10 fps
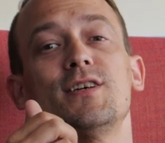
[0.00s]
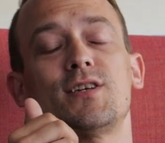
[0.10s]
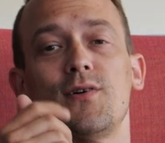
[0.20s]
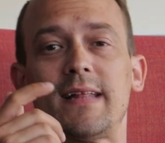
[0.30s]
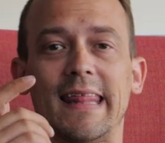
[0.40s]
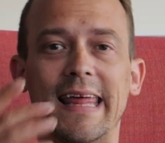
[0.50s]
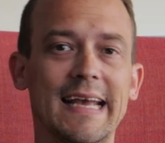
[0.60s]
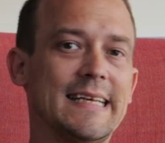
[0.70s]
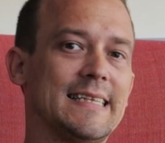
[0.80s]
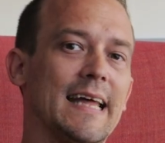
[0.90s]
So the thing
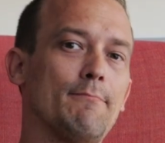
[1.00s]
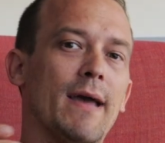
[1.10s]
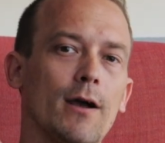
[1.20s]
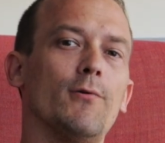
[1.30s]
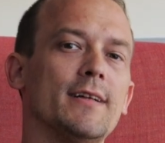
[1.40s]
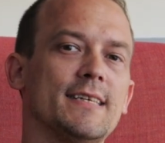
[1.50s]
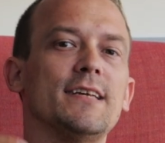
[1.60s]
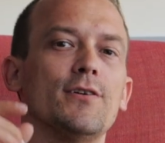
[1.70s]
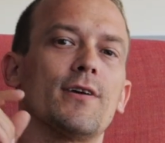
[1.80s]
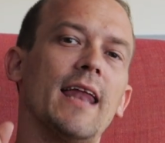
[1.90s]
is that MakerWorld
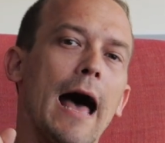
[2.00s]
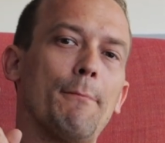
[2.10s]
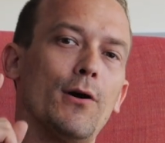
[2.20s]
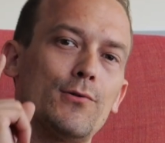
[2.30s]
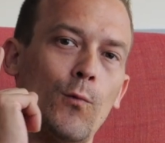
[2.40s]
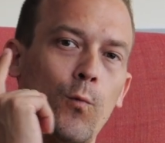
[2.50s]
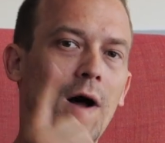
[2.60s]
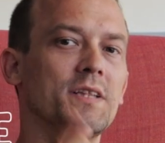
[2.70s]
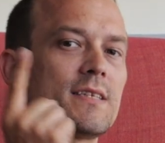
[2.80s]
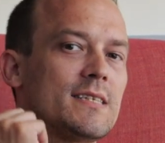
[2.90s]
says you can upload
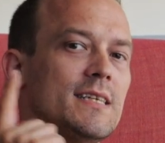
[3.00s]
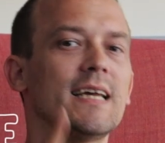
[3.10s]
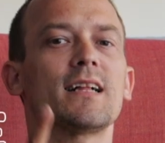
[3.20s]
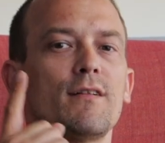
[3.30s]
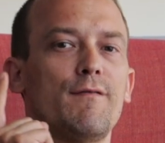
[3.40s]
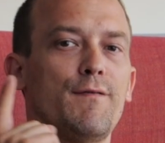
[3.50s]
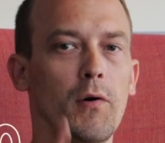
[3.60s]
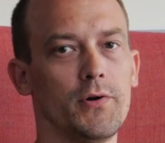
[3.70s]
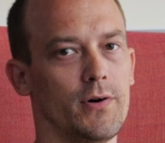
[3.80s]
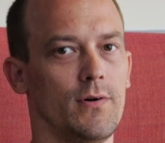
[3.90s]
one single
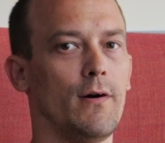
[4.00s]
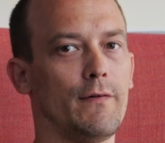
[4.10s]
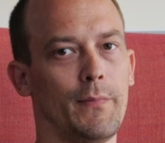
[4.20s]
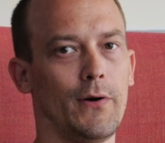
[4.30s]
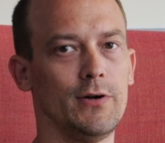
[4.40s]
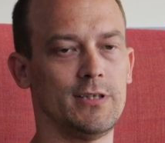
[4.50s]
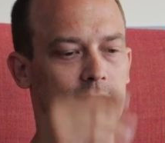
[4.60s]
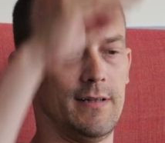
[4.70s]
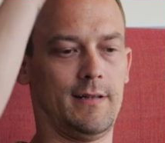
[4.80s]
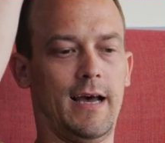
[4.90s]
photo of a
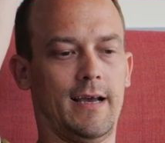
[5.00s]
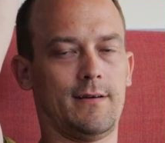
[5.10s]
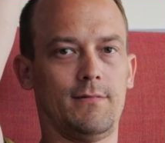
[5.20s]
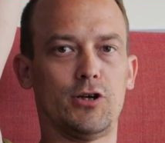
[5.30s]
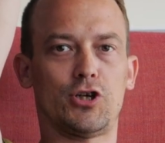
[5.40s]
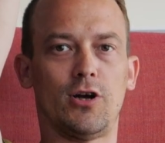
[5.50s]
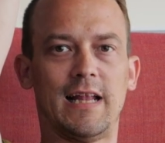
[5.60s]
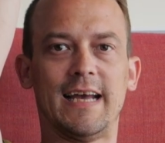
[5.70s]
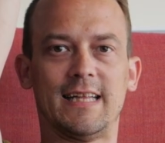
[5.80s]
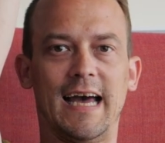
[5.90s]
person, like a shot
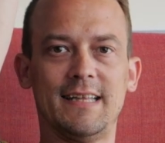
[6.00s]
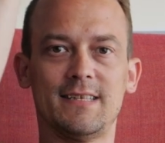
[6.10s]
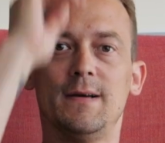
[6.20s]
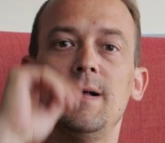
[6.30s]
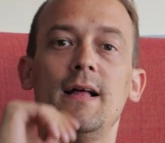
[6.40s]
like that,